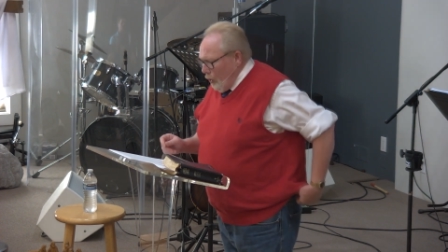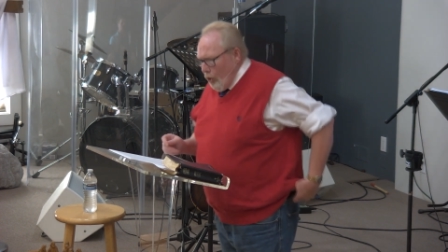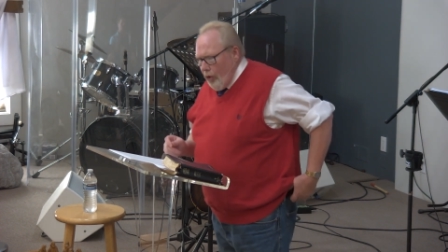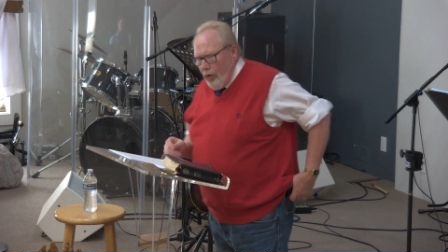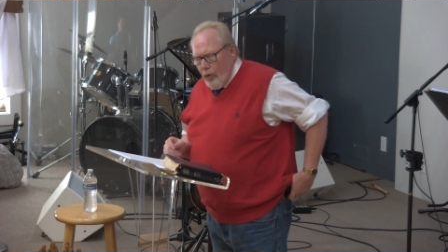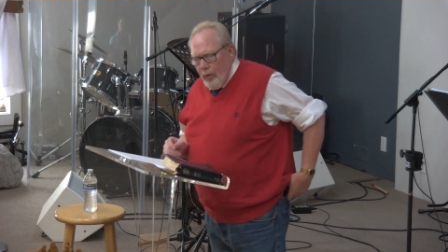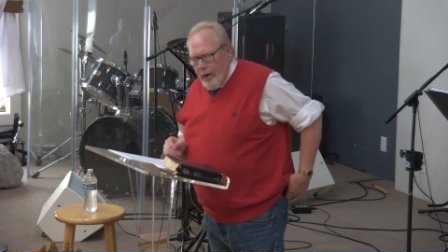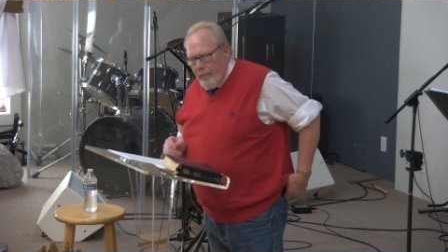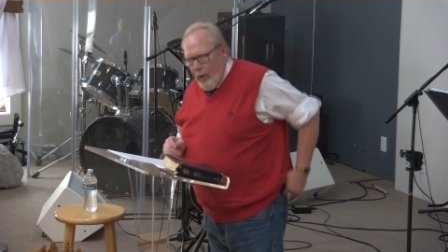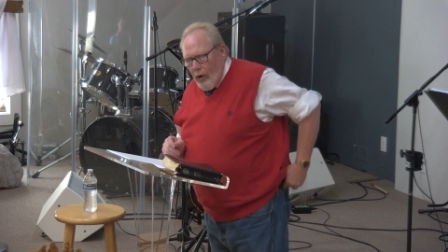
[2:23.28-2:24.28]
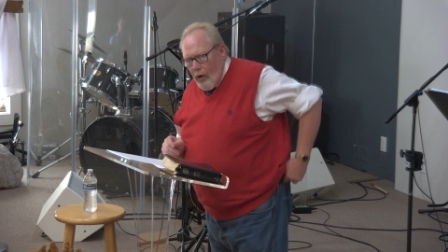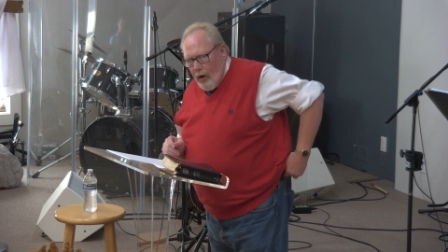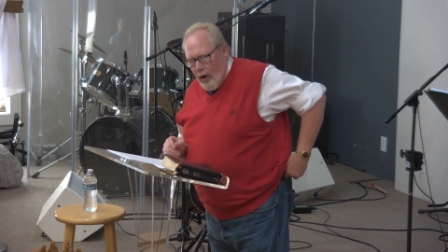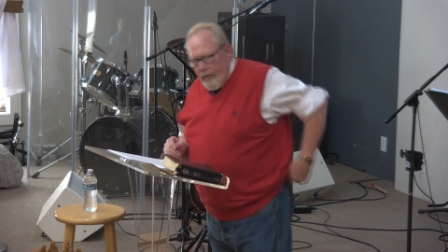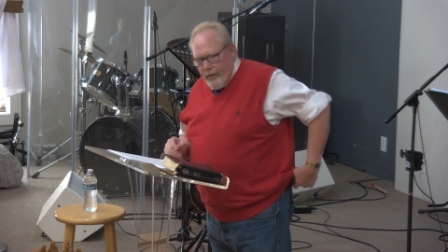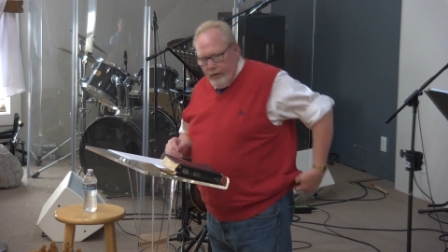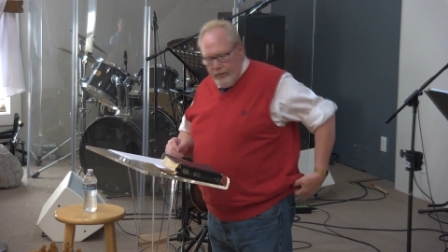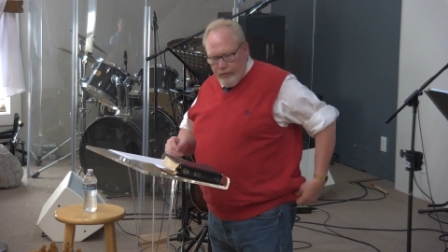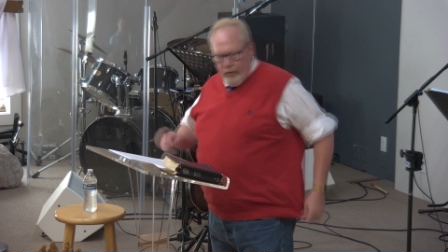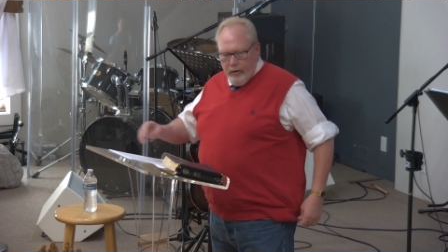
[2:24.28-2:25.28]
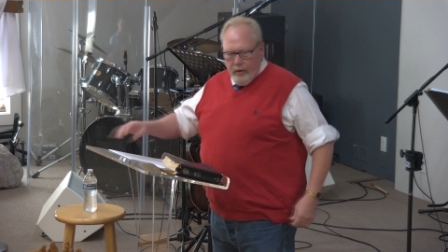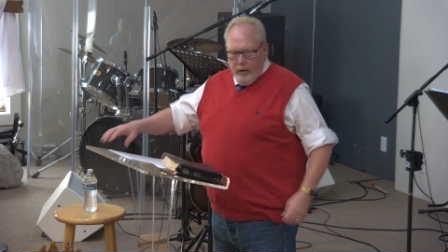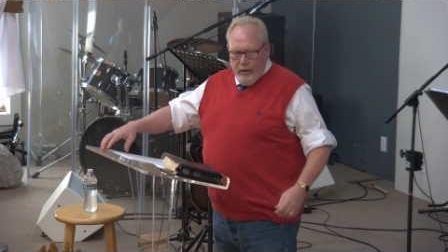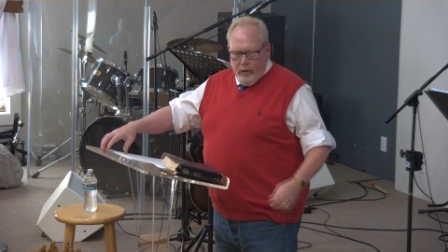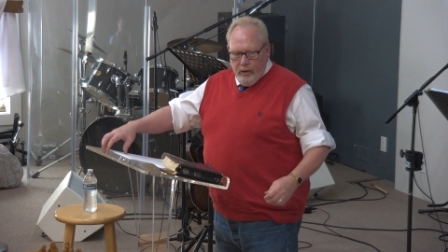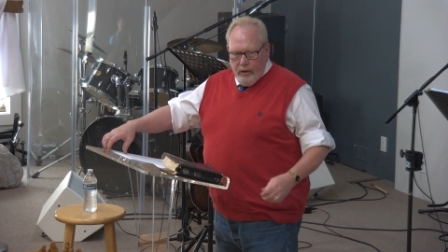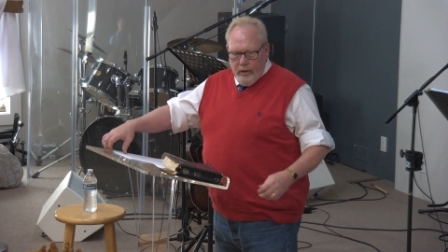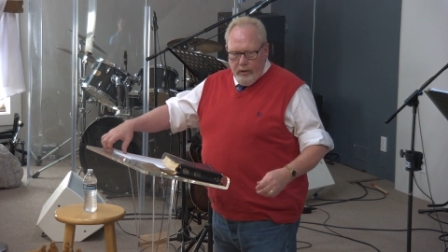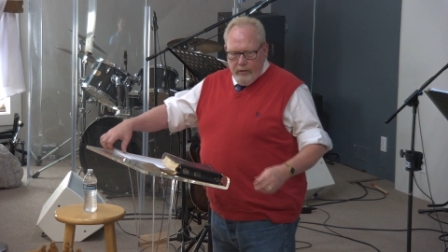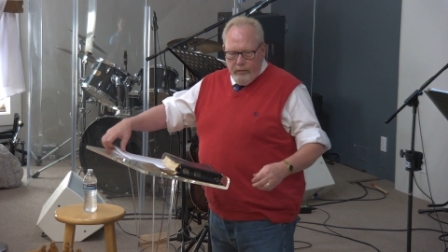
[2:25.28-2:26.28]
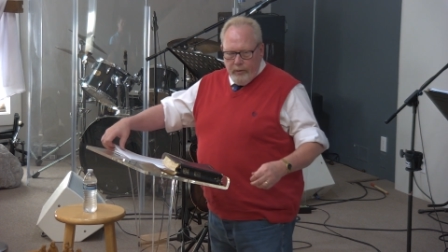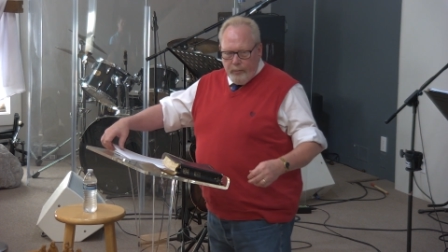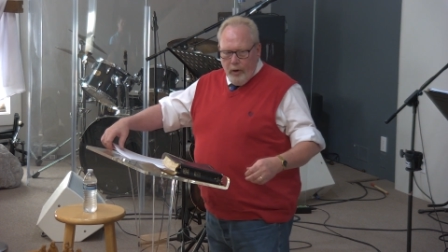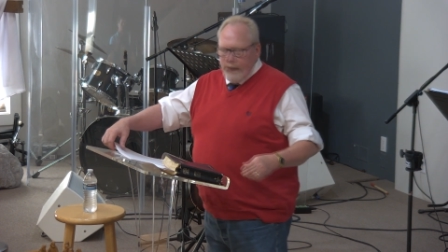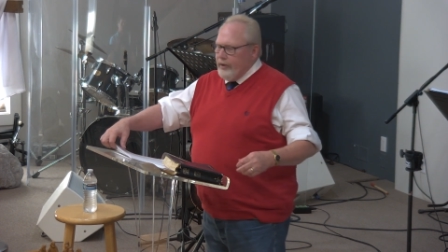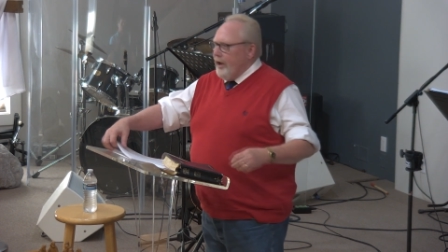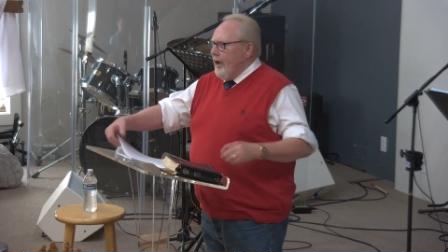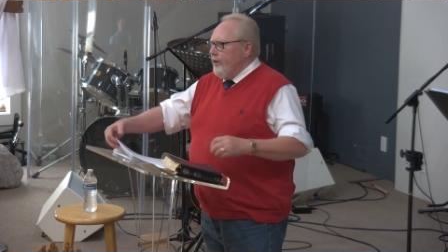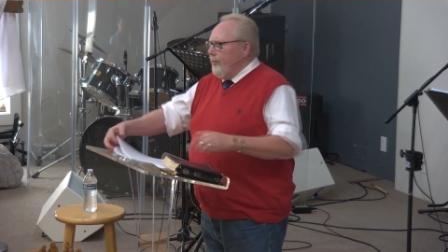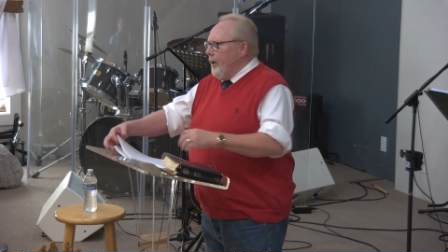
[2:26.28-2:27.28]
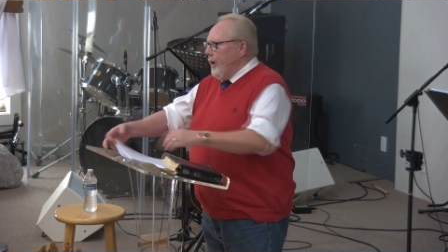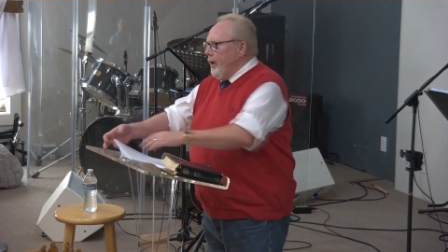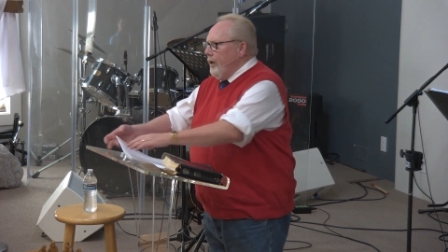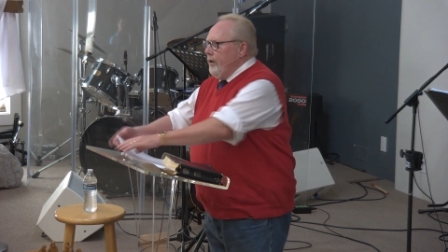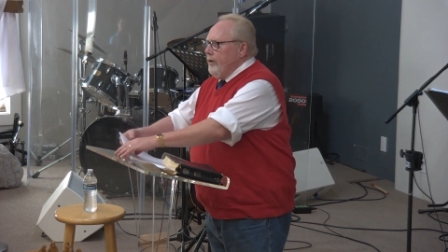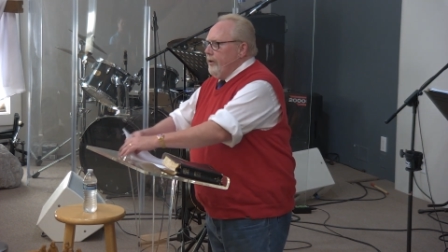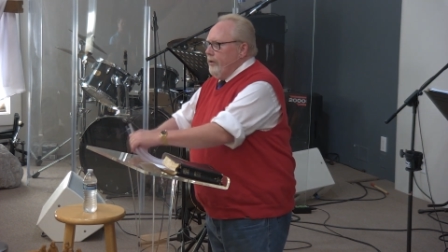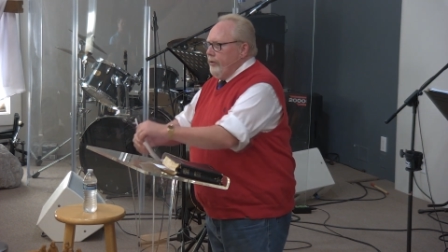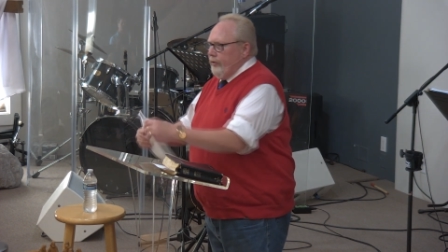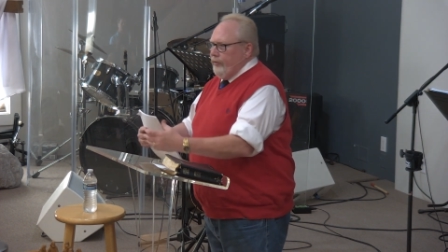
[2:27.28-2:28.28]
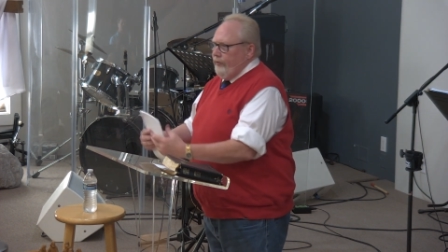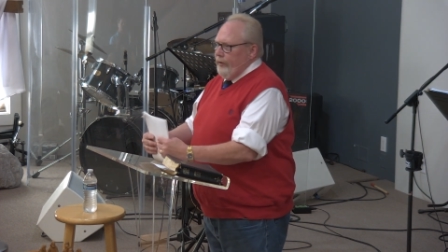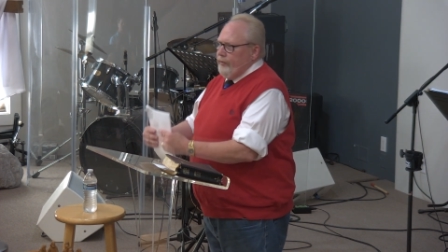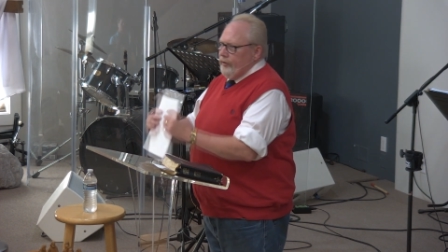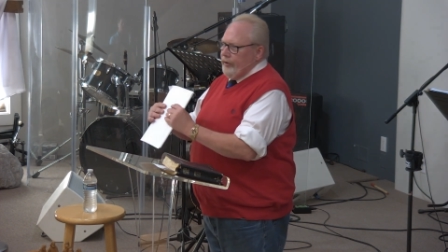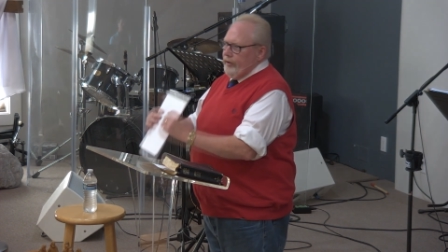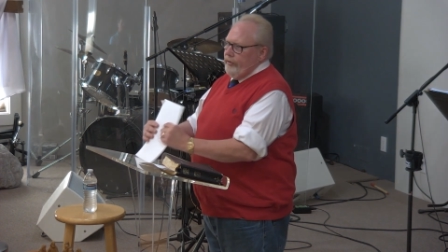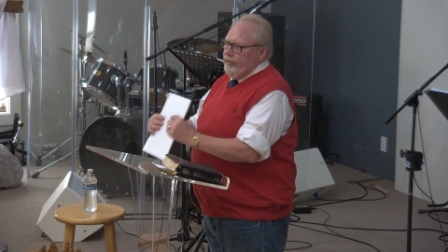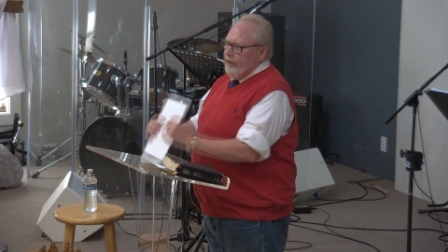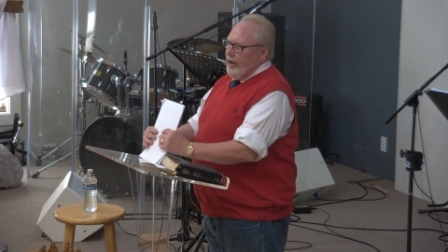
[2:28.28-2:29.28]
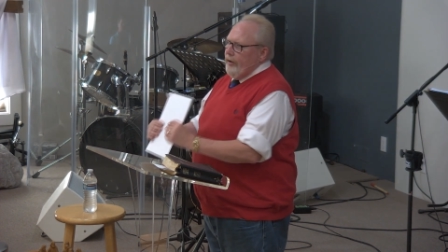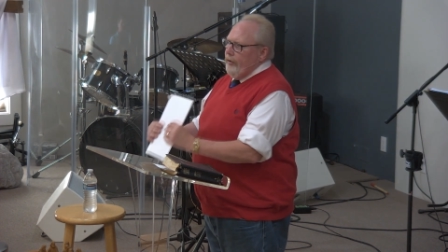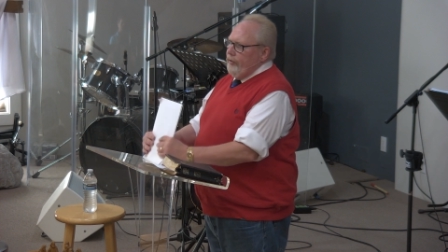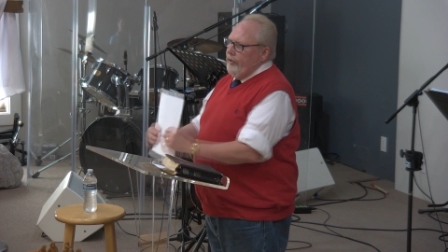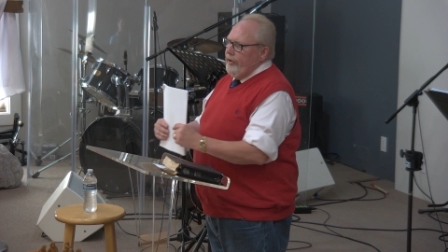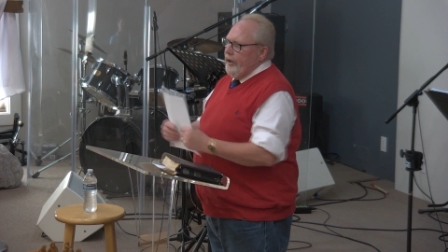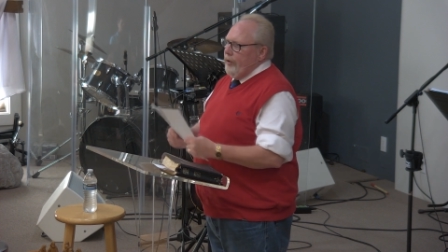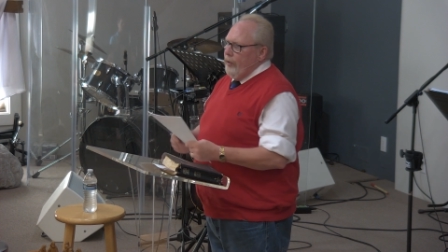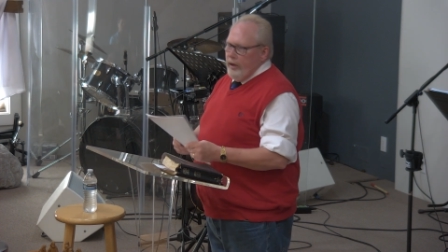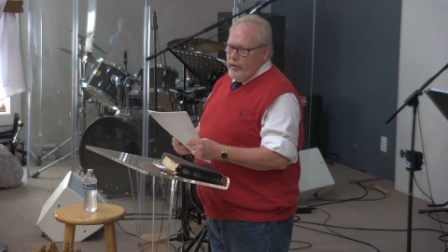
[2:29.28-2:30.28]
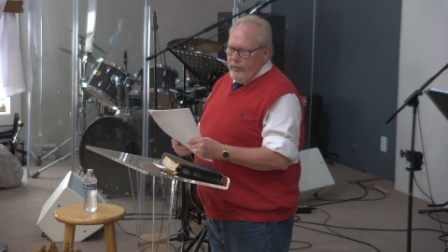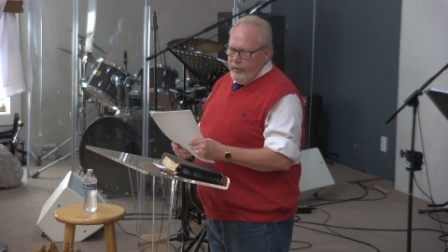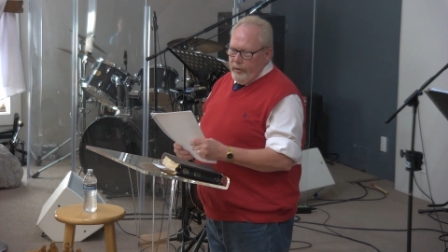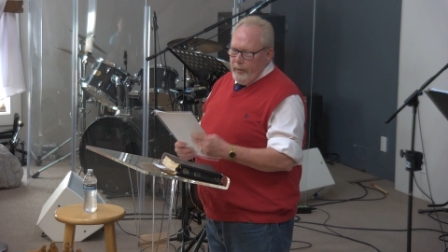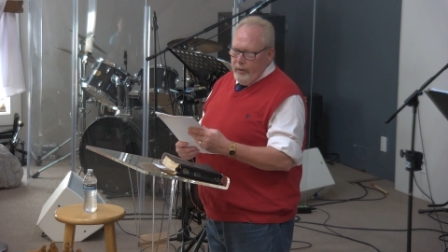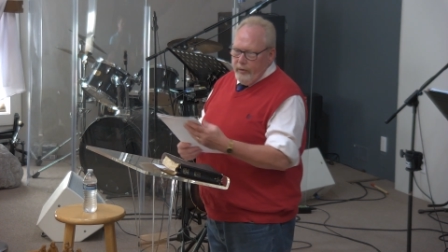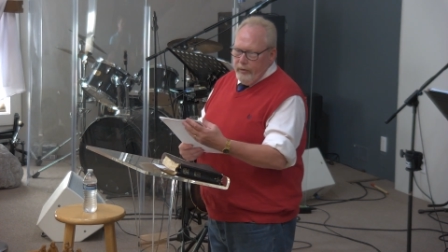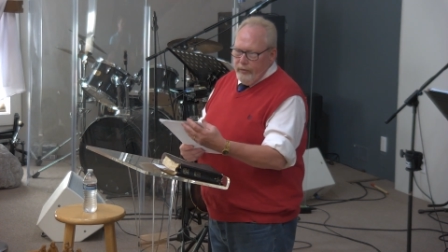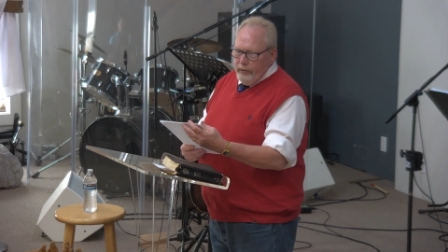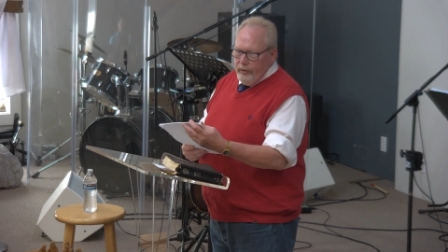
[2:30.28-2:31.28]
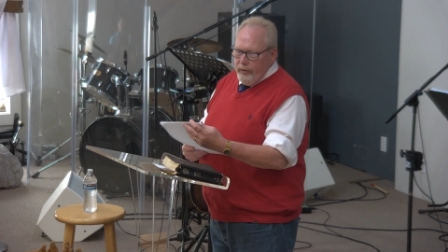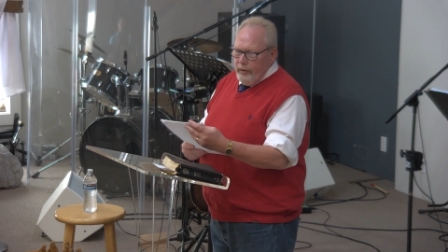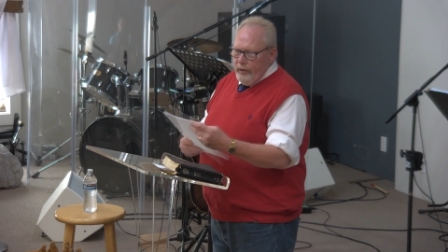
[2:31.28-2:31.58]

heard or read Paul Harvey's uh, the price they had to pay, the 56 signers of the Declaration of Independence.